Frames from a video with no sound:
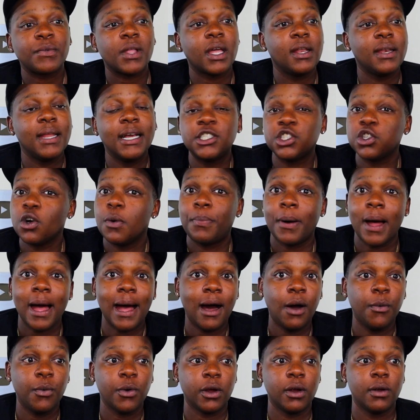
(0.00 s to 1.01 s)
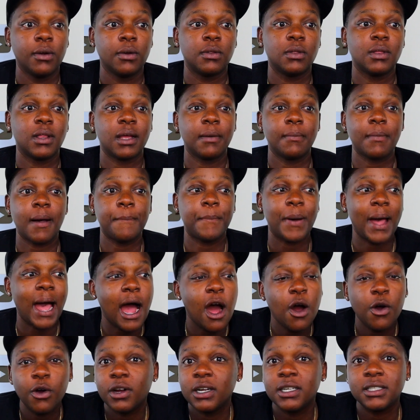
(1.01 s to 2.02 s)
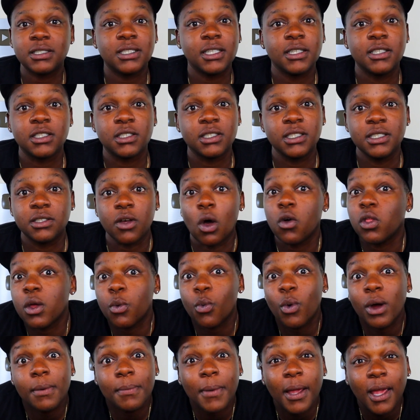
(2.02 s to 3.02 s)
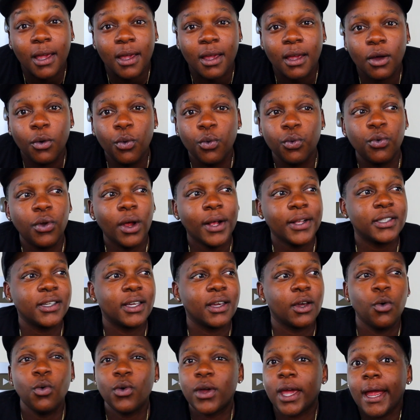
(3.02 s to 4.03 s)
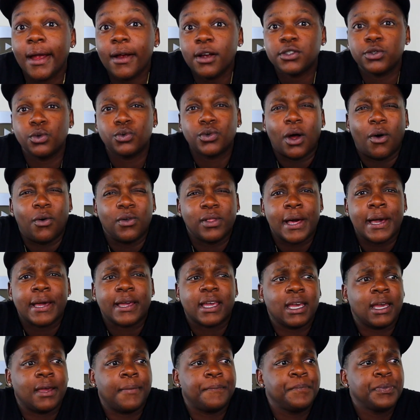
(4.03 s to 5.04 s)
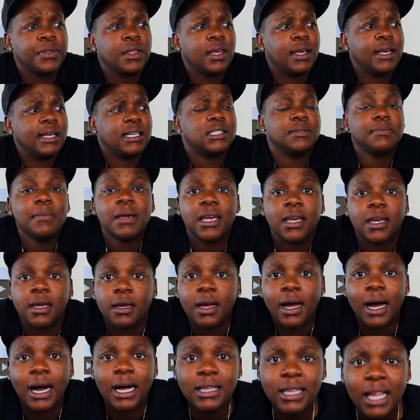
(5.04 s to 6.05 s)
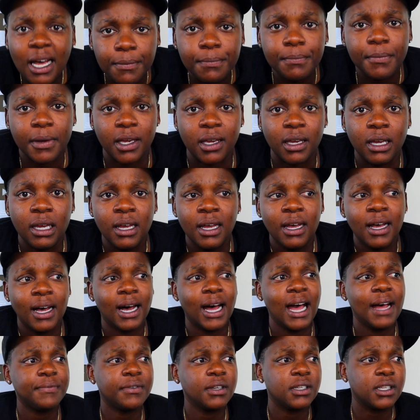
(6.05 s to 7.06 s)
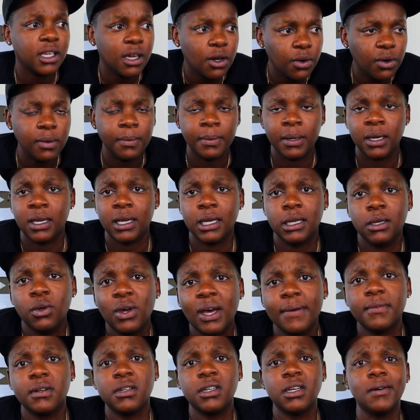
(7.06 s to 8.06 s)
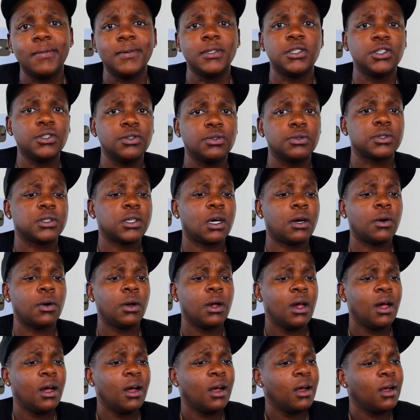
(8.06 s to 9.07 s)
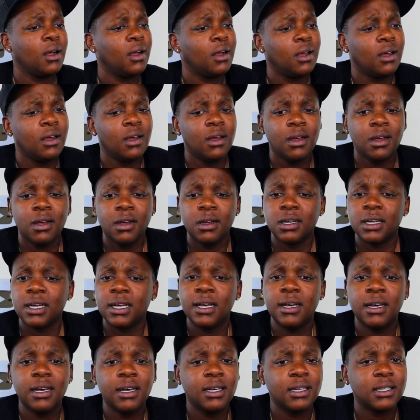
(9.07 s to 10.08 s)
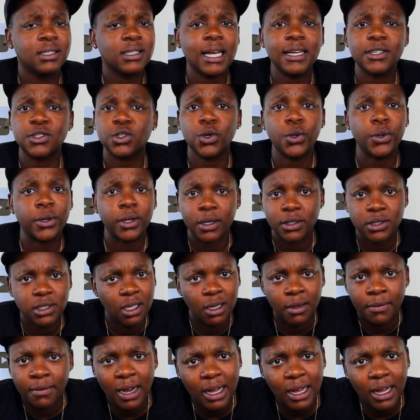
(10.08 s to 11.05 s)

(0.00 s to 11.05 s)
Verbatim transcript: and that's your power. Like, my power is just, it's only one me who doesn't, who cares who don't like it. It's me. I love me. I have to deal with me. You have to deal with you. So stay true to yourself.